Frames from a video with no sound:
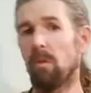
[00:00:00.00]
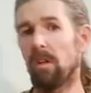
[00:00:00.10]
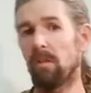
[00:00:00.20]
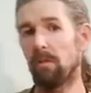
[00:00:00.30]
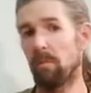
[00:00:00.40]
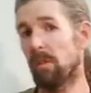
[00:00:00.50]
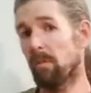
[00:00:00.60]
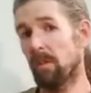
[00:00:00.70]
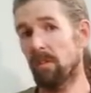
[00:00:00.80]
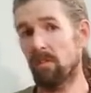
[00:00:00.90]
water from
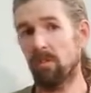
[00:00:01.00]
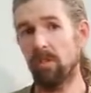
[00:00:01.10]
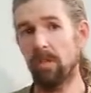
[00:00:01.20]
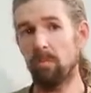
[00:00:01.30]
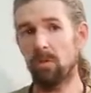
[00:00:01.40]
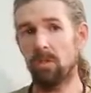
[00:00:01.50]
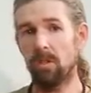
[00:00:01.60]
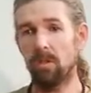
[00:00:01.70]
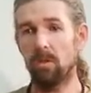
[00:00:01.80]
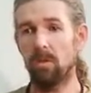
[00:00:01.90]
different streams,
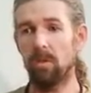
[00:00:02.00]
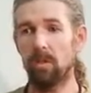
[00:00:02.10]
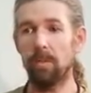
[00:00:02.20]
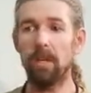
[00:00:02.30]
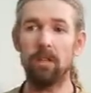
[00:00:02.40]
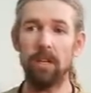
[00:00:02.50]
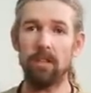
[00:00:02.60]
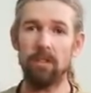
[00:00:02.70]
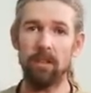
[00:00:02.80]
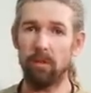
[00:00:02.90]
so we depend on
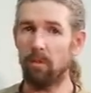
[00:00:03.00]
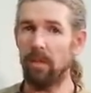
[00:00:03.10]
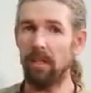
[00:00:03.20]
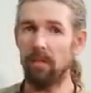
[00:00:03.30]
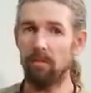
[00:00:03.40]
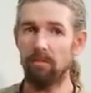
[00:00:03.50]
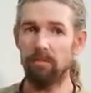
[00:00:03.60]
actually 3